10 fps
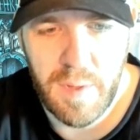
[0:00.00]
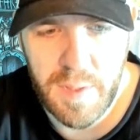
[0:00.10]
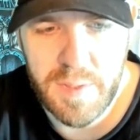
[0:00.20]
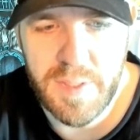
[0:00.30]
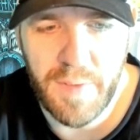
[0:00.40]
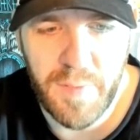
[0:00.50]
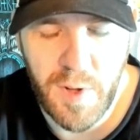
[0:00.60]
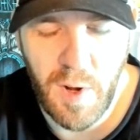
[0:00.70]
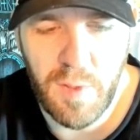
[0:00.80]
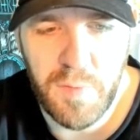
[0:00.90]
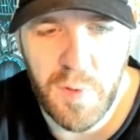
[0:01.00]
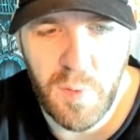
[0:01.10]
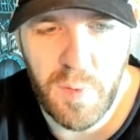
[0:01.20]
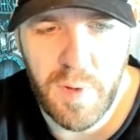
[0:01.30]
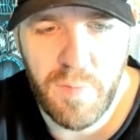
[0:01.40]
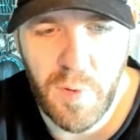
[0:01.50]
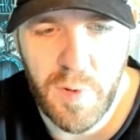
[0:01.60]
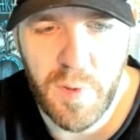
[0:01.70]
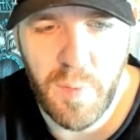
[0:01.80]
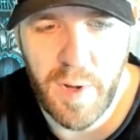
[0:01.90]
It's definitely a card that flew
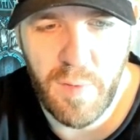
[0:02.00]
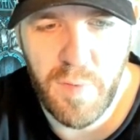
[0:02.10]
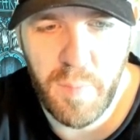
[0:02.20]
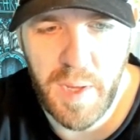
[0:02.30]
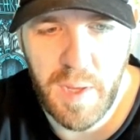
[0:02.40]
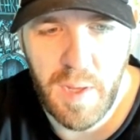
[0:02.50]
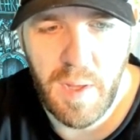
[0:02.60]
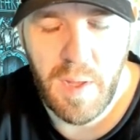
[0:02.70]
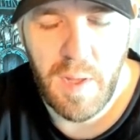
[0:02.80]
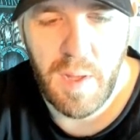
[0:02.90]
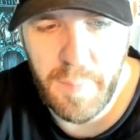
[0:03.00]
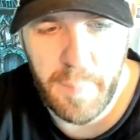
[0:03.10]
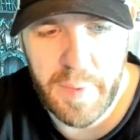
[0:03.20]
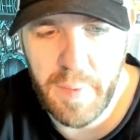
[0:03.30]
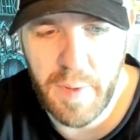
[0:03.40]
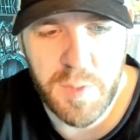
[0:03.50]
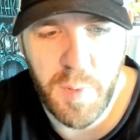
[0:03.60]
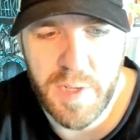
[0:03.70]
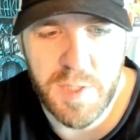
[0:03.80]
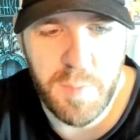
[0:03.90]
under the radar for me. I'm not
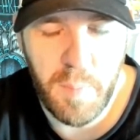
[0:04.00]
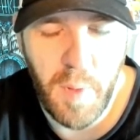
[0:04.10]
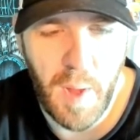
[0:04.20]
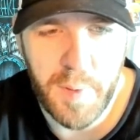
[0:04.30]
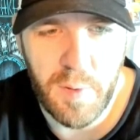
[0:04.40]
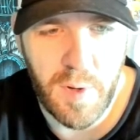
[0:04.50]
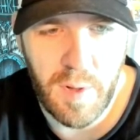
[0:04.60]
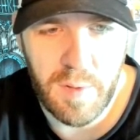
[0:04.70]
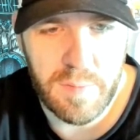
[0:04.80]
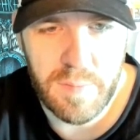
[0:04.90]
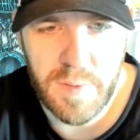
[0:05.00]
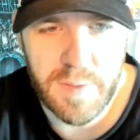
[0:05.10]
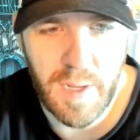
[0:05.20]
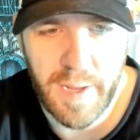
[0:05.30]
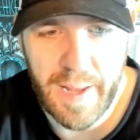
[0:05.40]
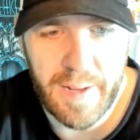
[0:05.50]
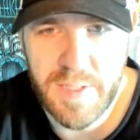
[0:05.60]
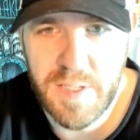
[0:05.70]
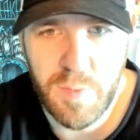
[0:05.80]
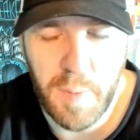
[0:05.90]
surprised it's popular at all. It's, again,
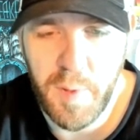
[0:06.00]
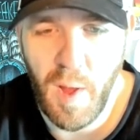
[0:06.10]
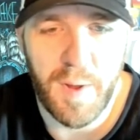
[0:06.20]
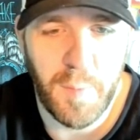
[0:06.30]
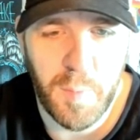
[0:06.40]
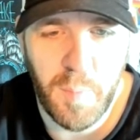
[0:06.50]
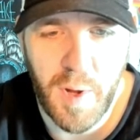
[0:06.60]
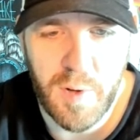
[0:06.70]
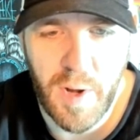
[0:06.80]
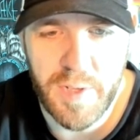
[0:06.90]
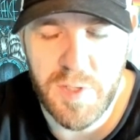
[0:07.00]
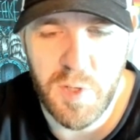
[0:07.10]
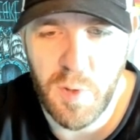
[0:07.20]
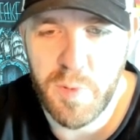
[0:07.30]
this is what I'm talking about with Modern Horizons 2.